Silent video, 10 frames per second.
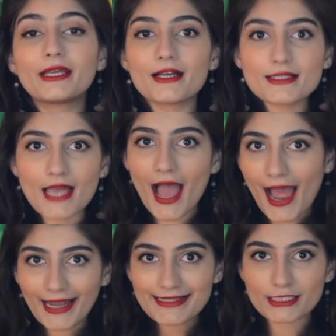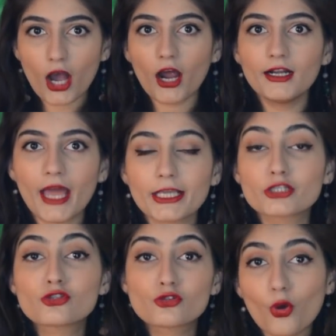because hats are like
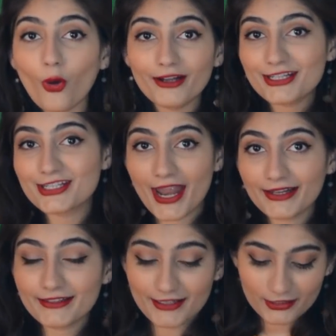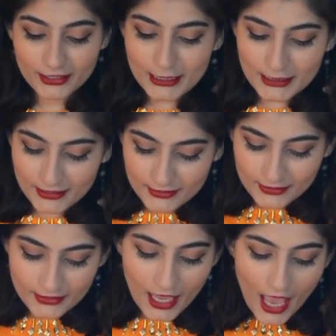so on trend this
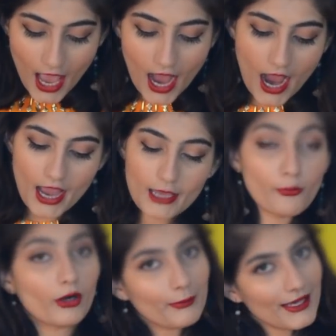season, I bought